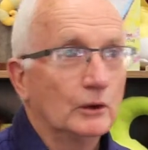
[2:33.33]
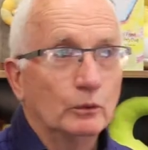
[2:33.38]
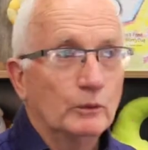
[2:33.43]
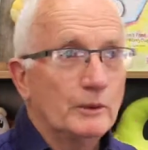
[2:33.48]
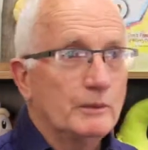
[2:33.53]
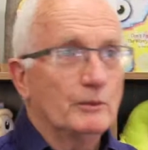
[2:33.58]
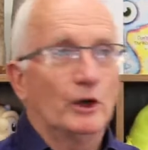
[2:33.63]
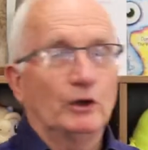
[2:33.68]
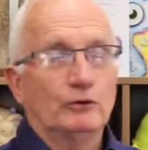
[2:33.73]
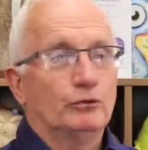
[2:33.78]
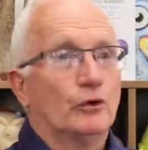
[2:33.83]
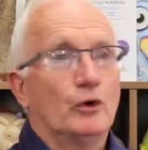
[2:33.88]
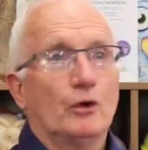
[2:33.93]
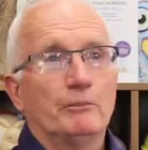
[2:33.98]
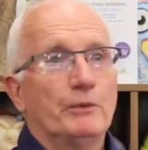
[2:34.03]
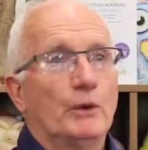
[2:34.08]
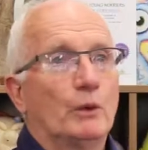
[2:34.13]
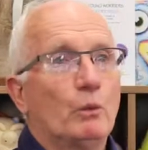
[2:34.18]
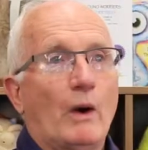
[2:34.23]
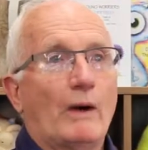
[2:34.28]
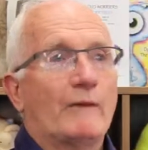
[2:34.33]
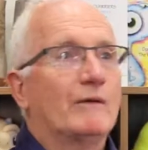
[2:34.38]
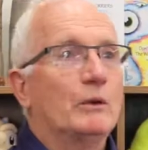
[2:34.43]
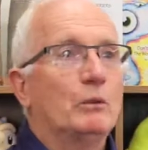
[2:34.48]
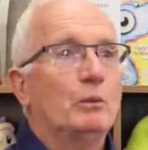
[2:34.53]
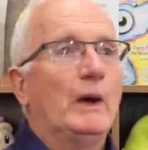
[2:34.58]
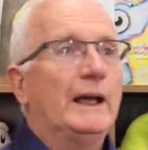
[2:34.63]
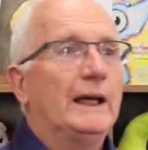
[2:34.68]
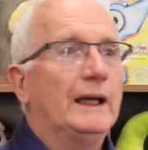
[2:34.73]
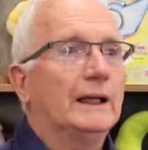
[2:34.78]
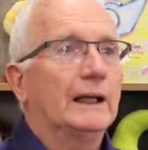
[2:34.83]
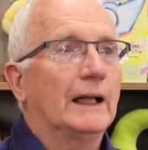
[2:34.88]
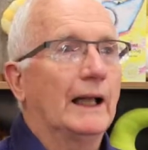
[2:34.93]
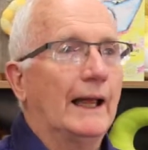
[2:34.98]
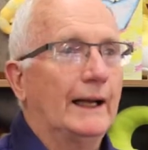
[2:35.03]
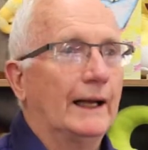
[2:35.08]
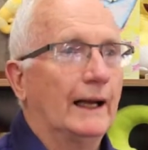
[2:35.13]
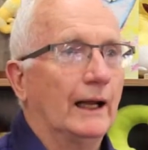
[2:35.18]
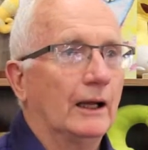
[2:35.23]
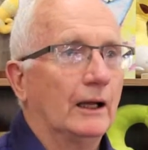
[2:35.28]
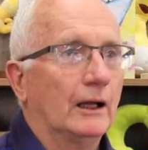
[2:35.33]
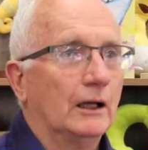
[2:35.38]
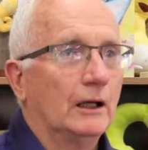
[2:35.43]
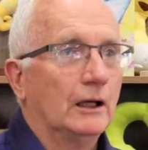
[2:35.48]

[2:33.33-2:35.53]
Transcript: We might form the worry winning ladder,